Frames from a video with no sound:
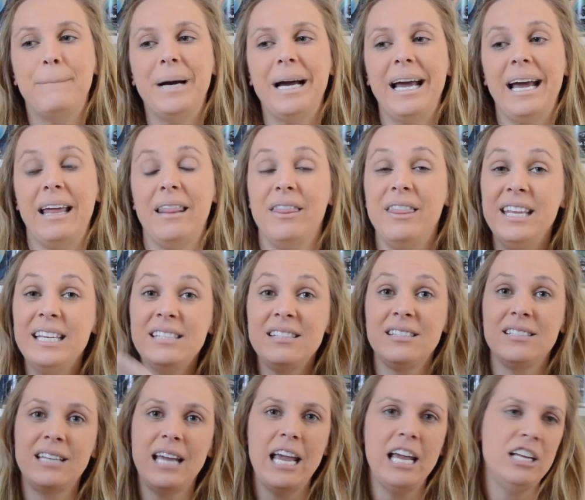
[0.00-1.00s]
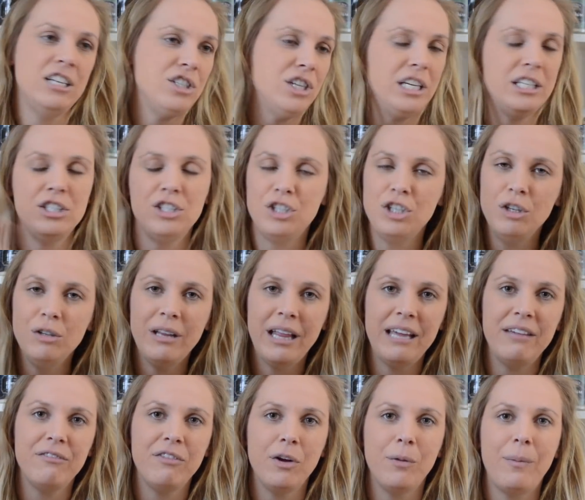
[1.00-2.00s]
But at this stage, it's too
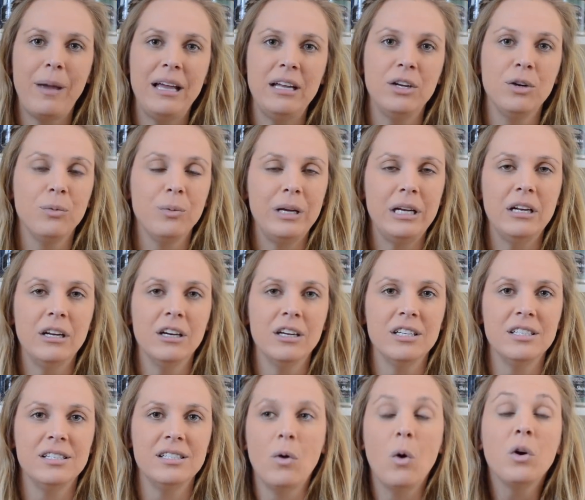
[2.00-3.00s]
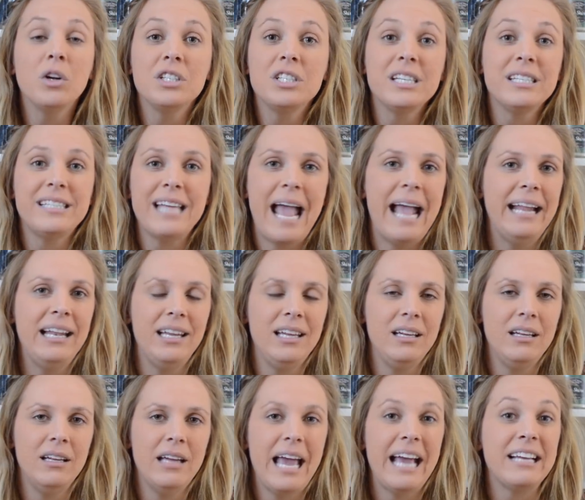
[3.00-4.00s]
late for beta readers or just
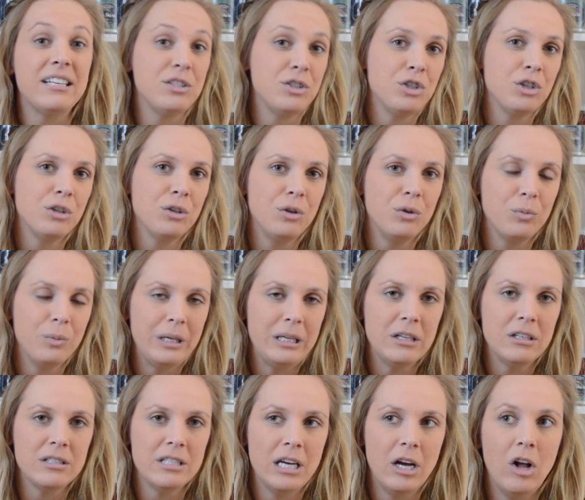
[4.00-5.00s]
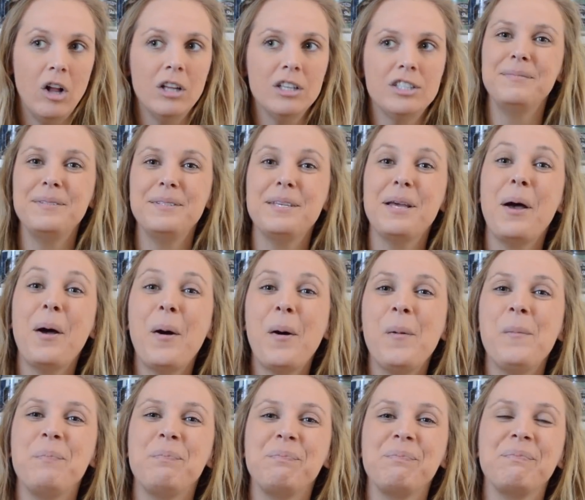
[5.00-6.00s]
any external readers at all.
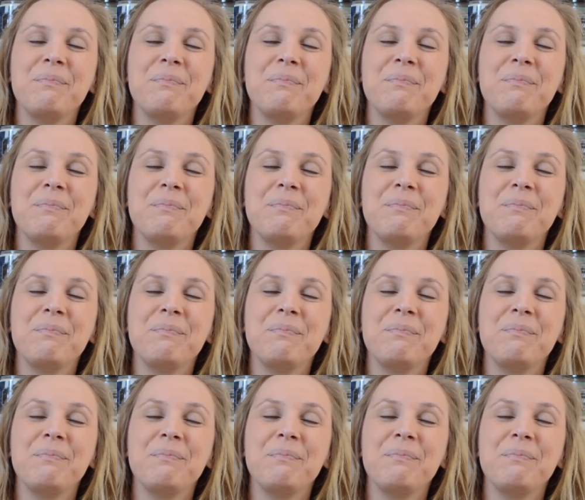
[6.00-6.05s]
So